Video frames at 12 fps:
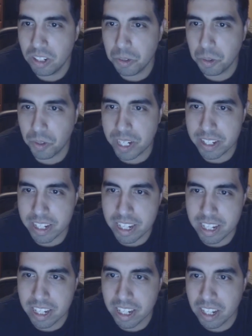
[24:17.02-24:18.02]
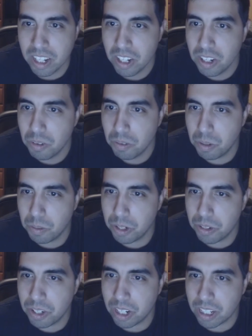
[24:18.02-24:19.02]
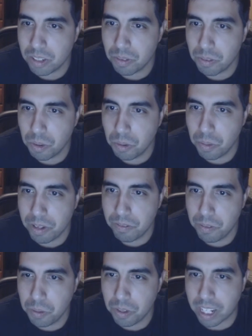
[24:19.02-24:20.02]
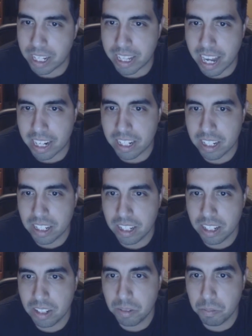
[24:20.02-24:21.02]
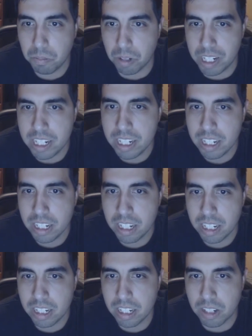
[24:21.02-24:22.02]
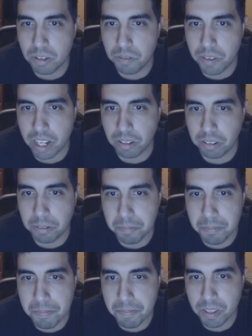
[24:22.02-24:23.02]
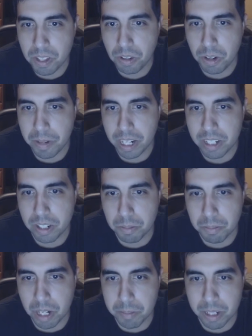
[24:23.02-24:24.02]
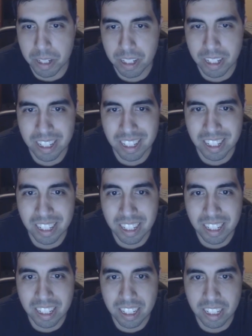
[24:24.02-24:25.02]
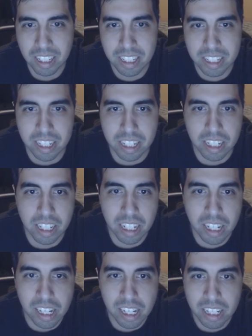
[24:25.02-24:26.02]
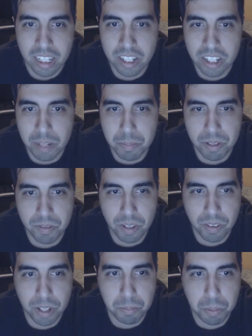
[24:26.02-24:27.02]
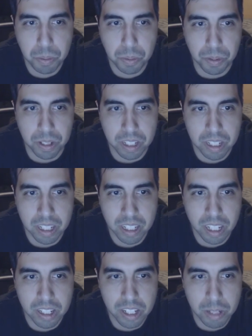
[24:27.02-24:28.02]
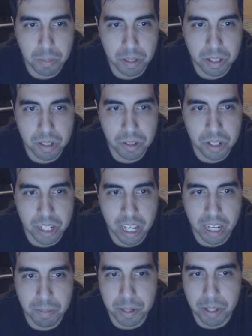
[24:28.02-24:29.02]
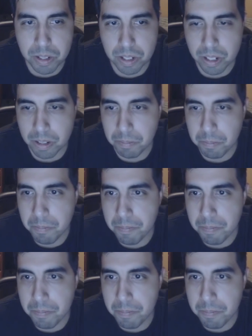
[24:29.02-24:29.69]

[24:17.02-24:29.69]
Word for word: Are you crazy? Where were you taught to throw away food like that? What? You failed. Hurry back to your mama. Listen, the shape is very important. A shapeless sushi can't be good.